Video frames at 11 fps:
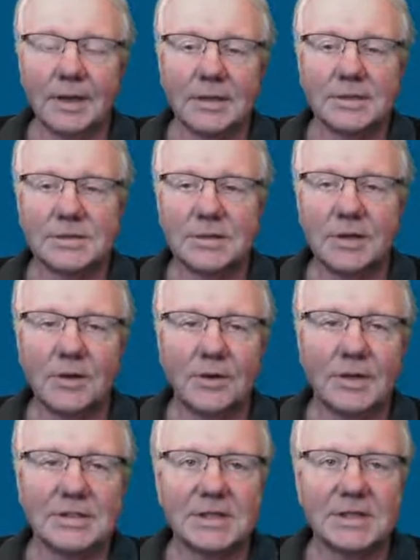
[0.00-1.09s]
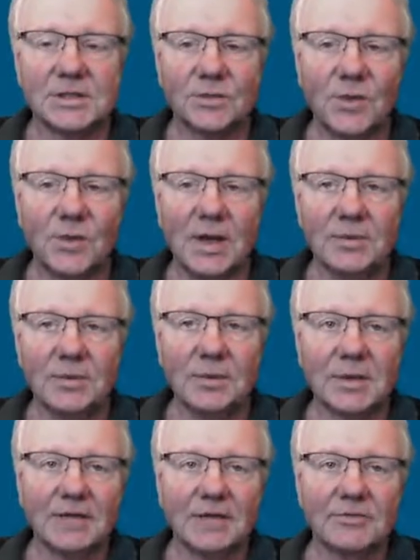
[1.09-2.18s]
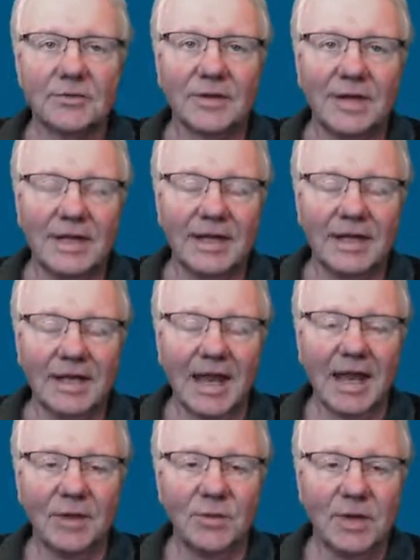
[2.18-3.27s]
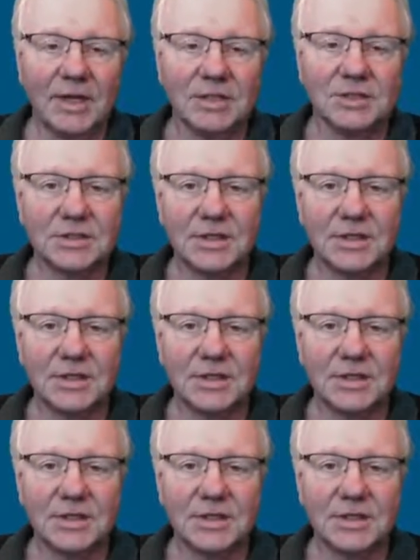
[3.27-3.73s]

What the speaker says: So in section 1 we will cover the language,